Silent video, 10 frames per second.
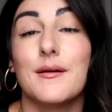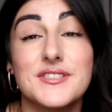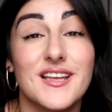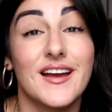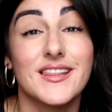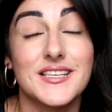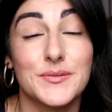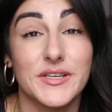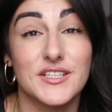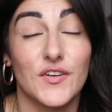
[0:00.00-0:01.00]
I'm starting
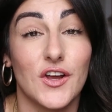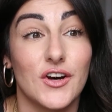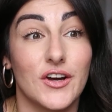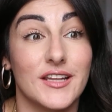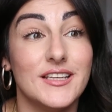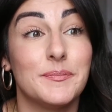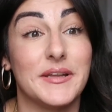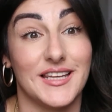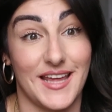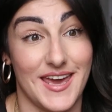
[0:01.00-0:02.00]
this week's vlog a little
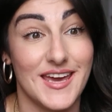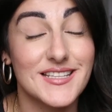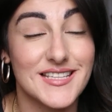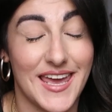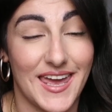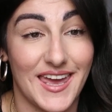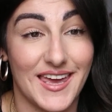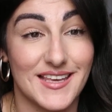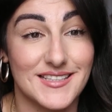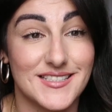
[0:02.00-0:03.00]
bit late. It
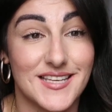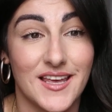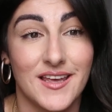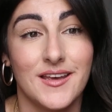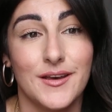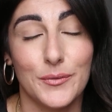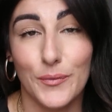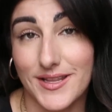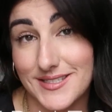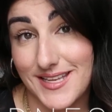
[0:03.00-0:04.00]
is
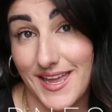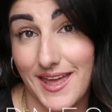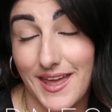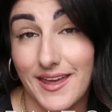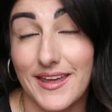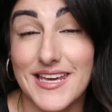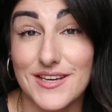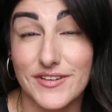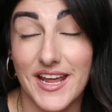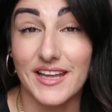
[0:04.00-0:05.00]
Wednesday
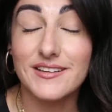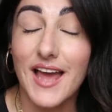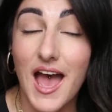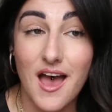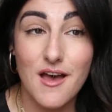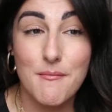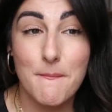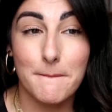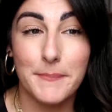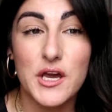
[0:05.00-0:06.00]
evening
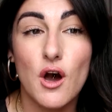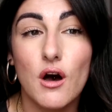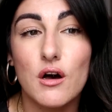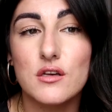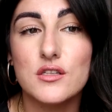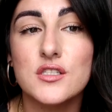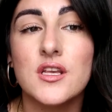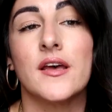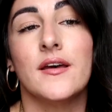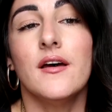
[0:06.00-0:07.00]
because
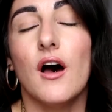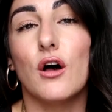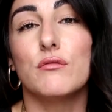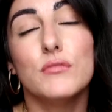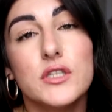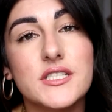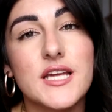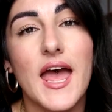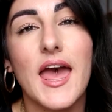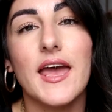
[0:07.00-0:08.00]
on
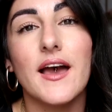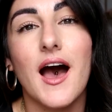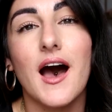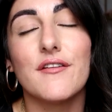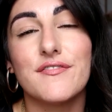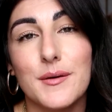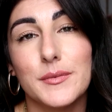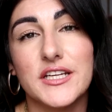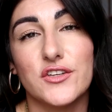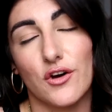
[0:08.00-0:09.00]
Monday our
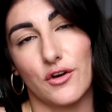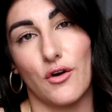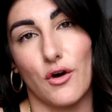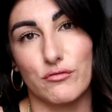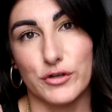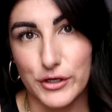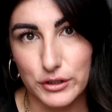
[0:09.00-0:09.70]
family dog got run